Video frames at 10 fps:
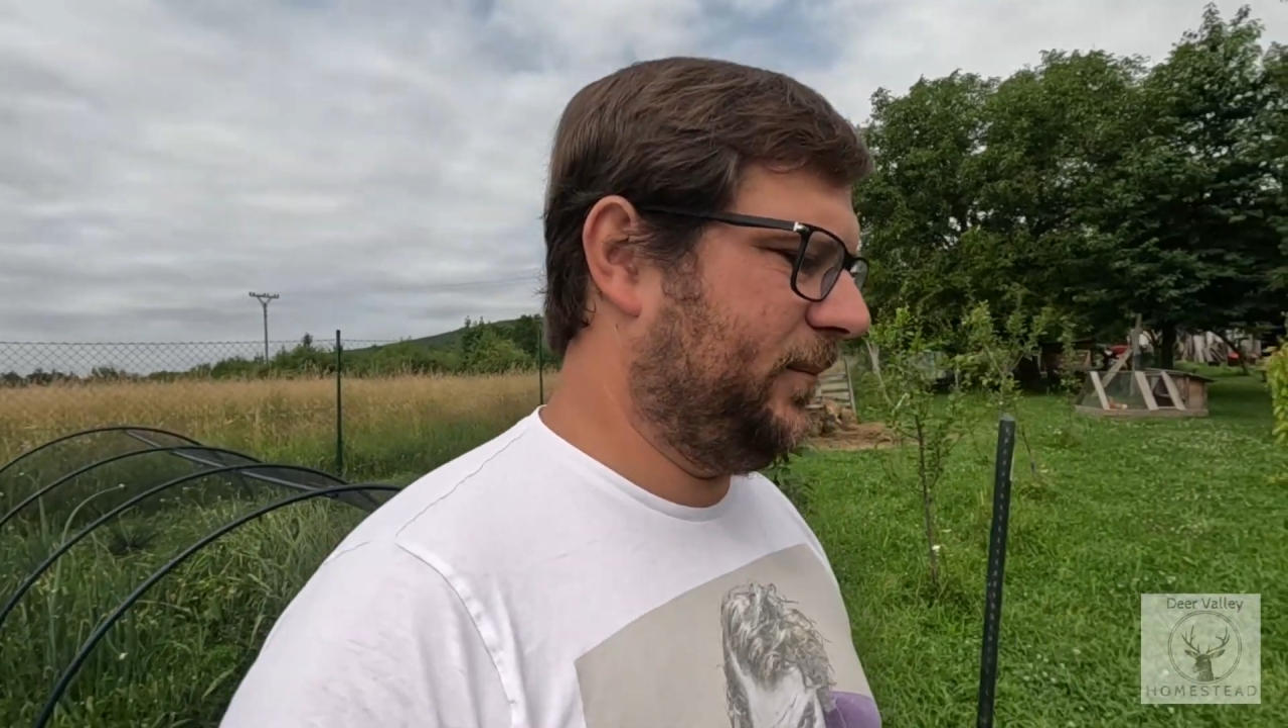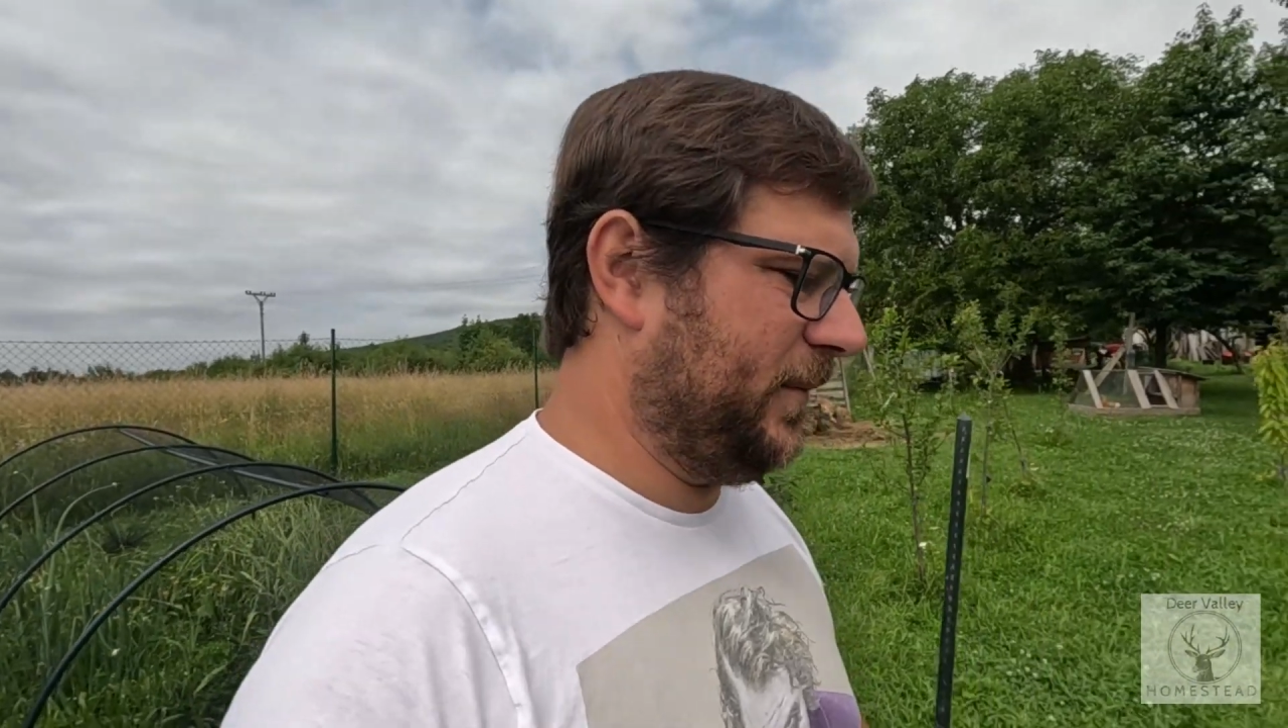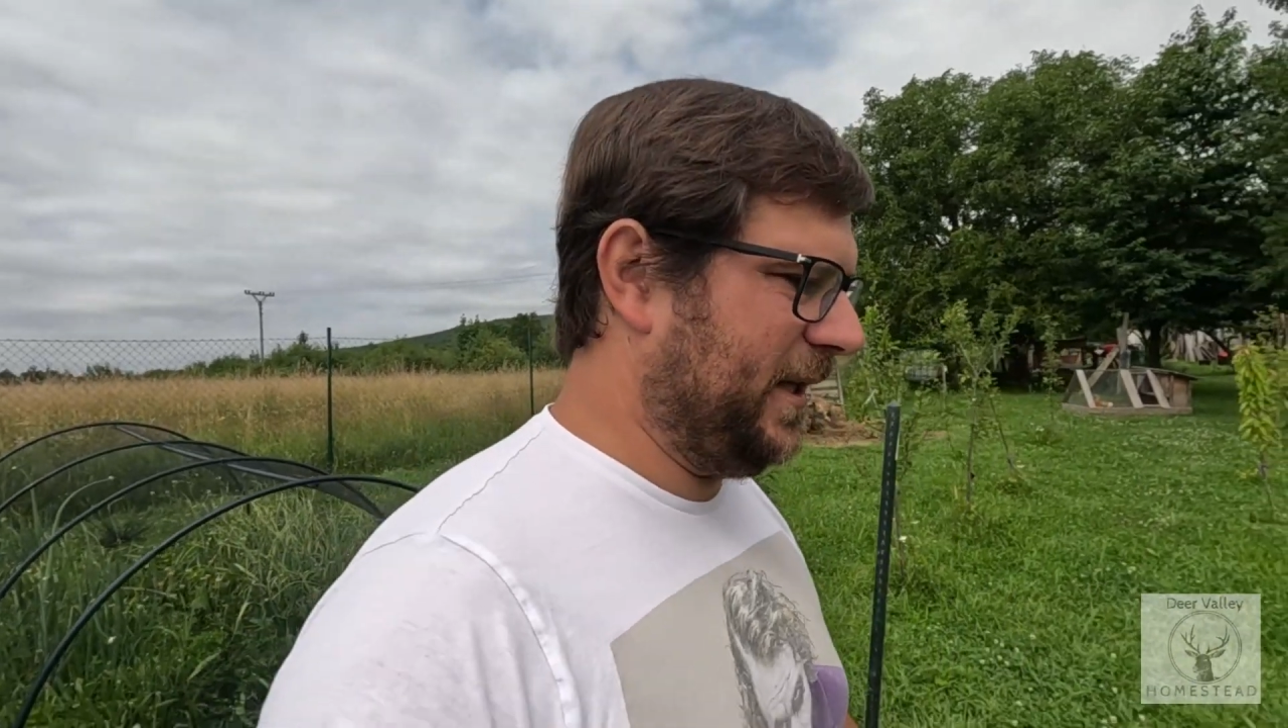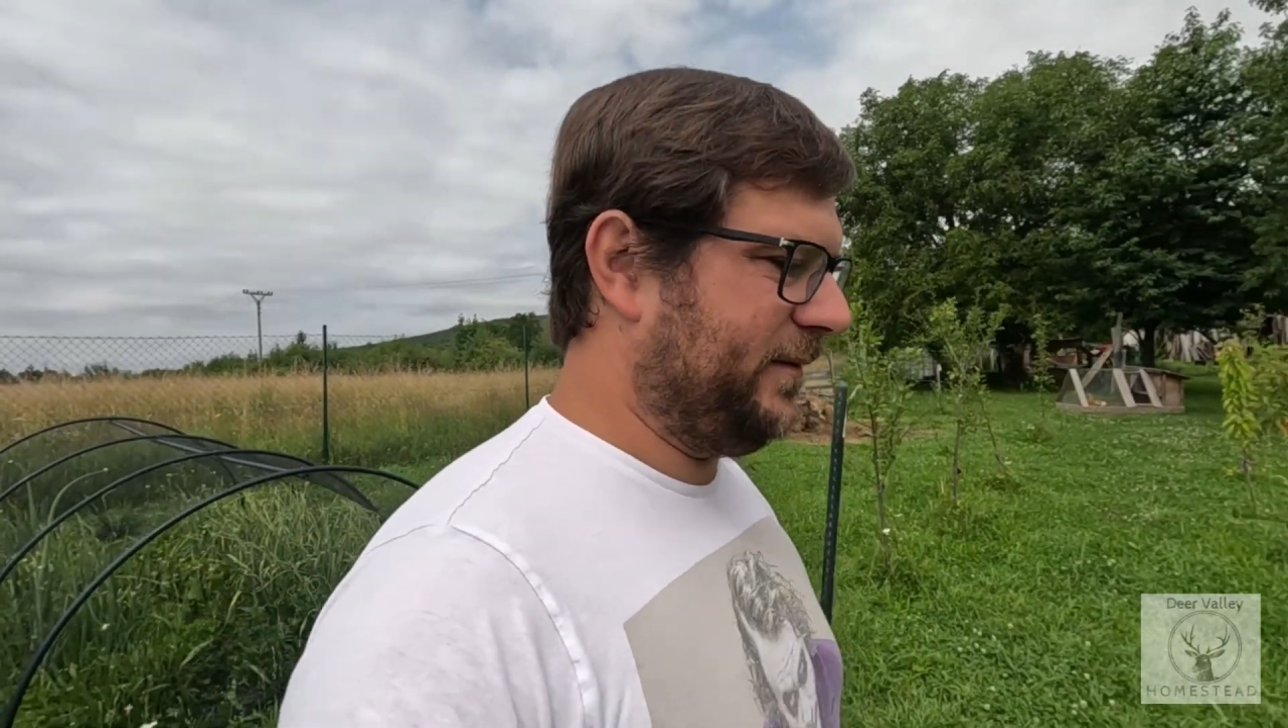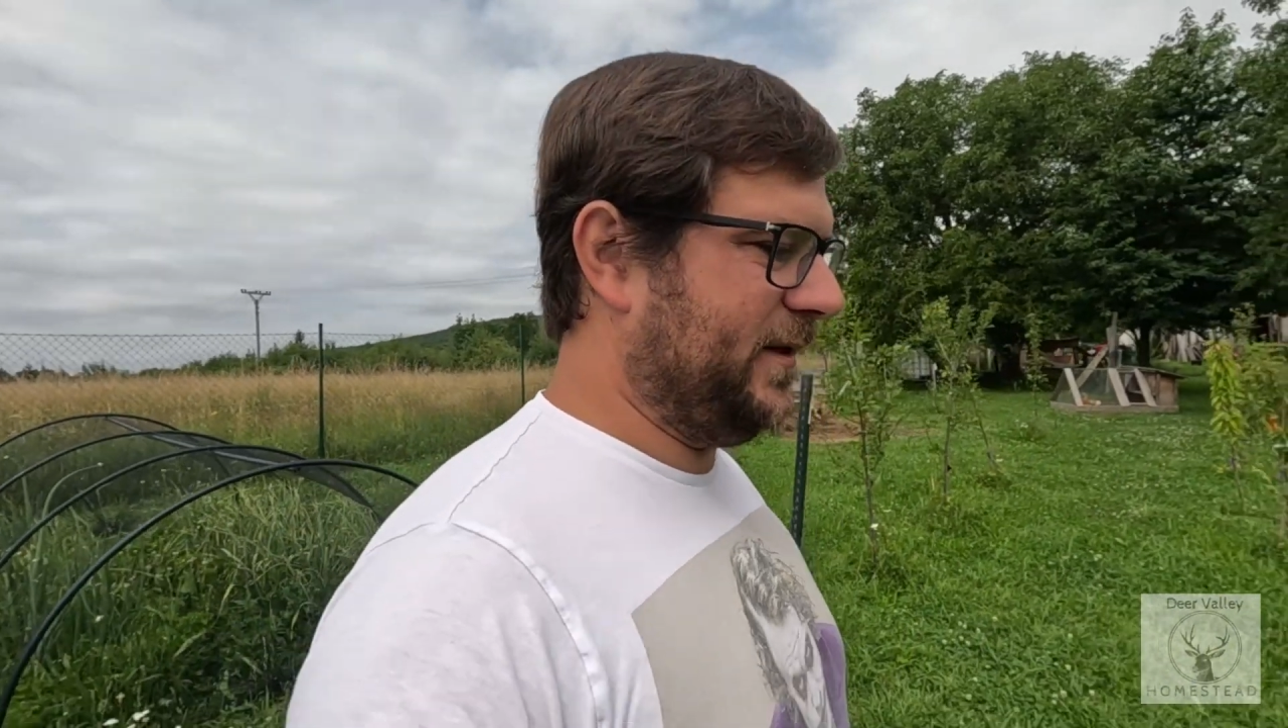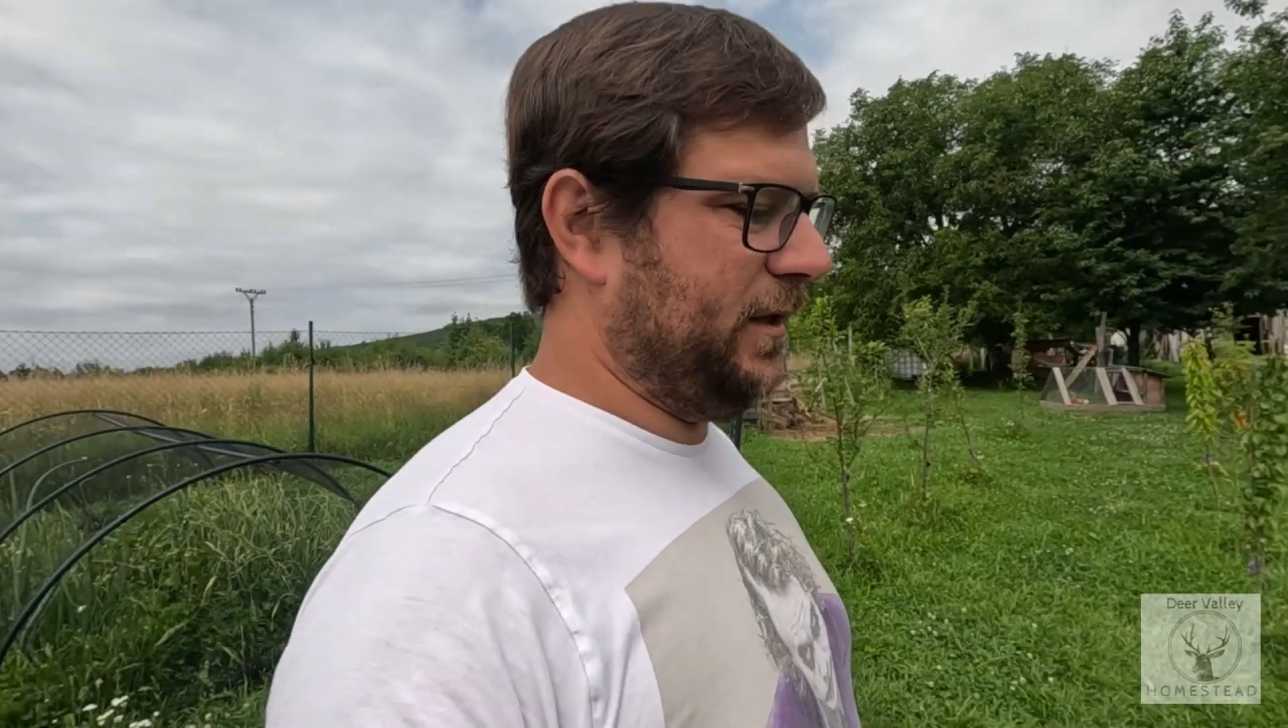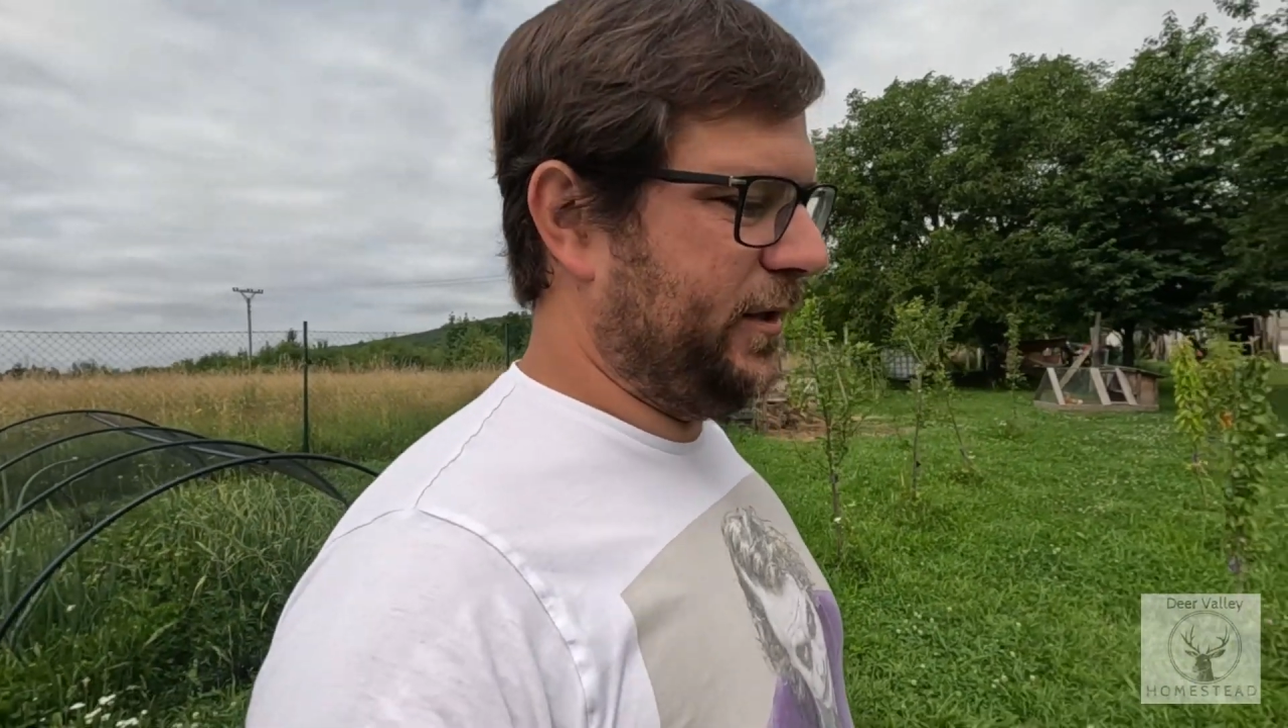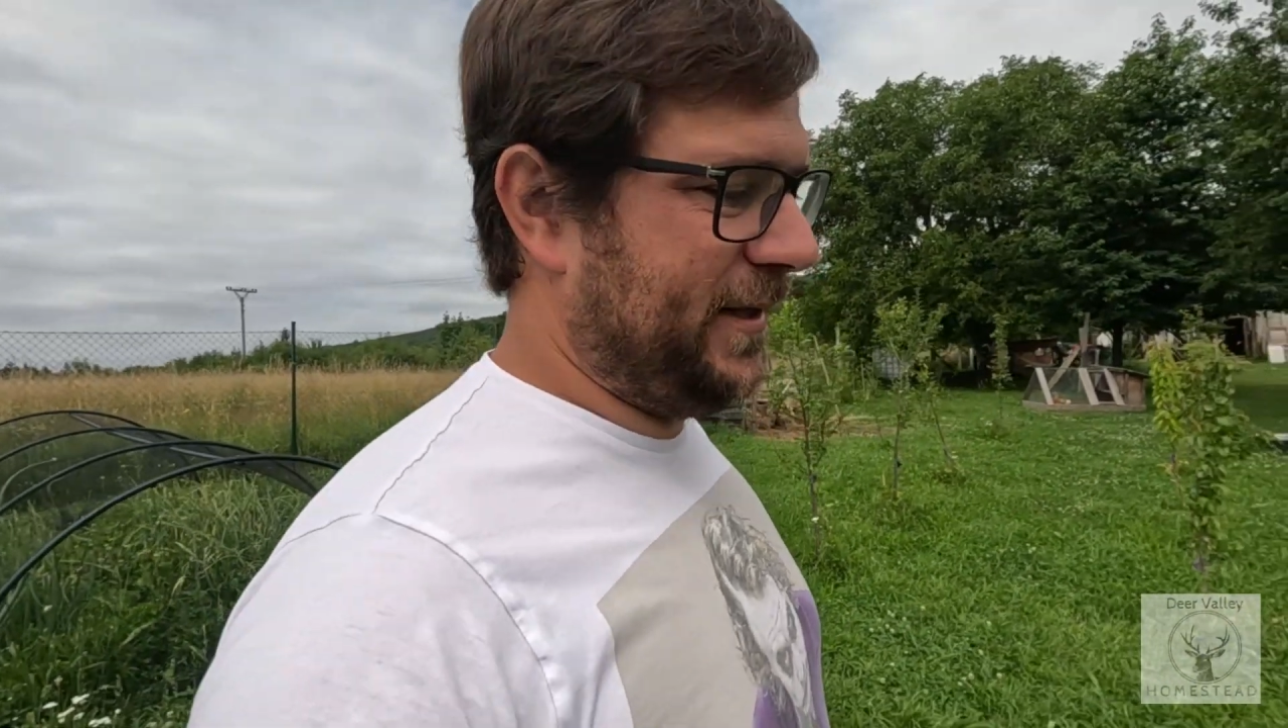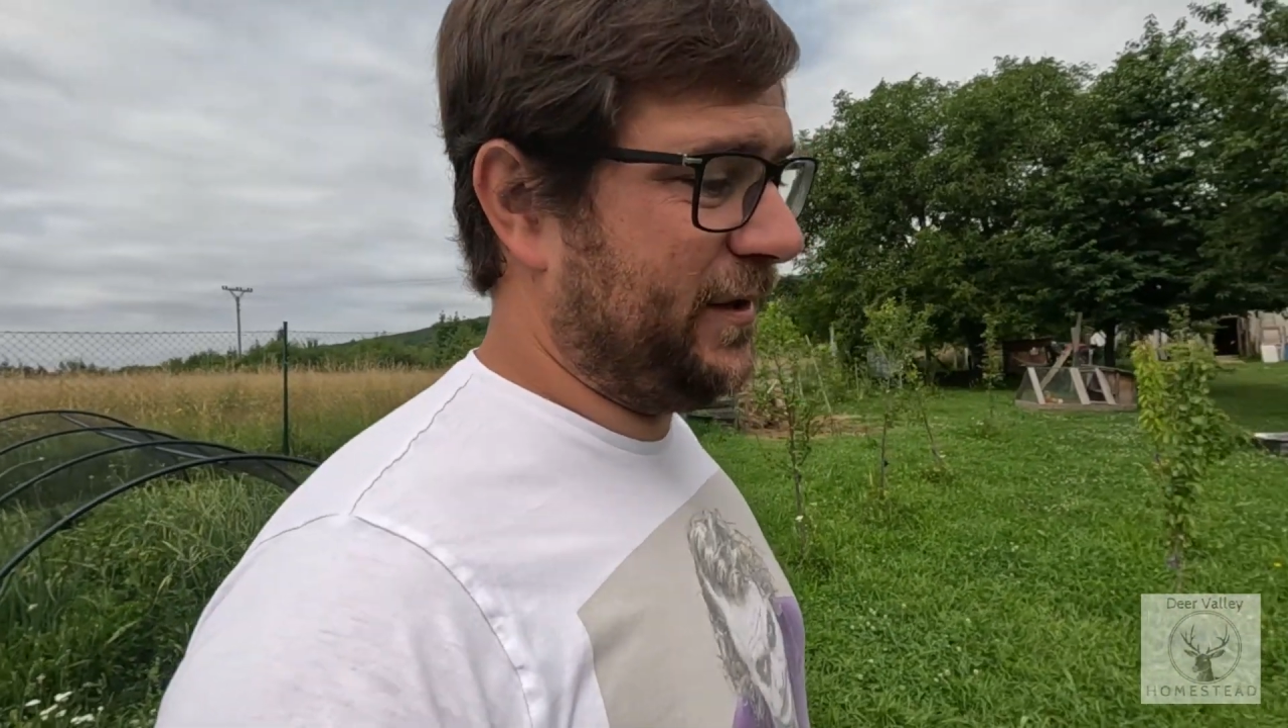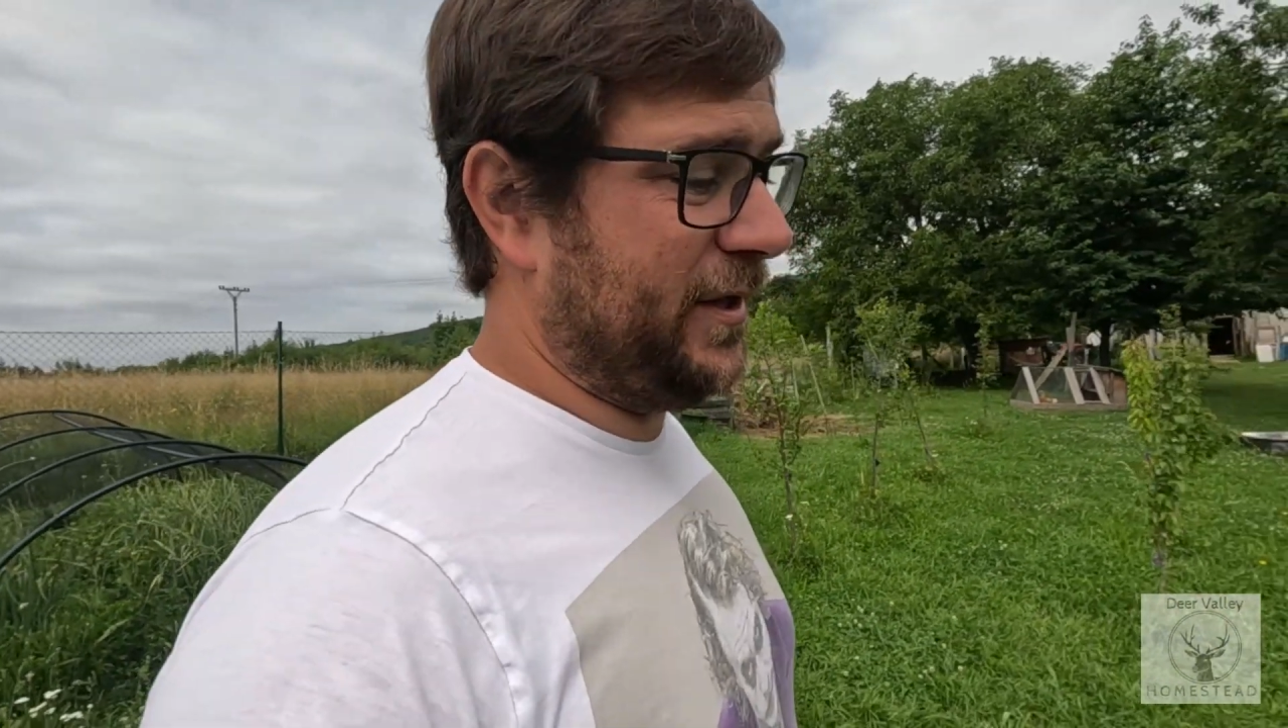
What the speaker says: and after losing